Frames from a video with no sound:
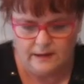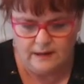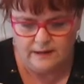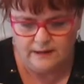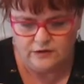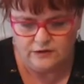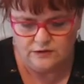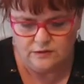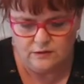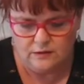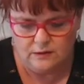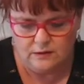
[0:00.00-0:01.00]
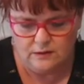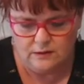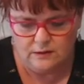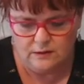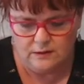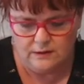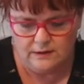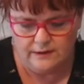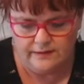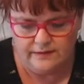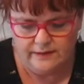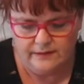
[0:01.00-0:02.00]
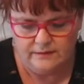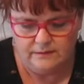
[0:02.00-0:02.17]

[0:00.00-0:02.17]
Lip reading: and I just go all on there.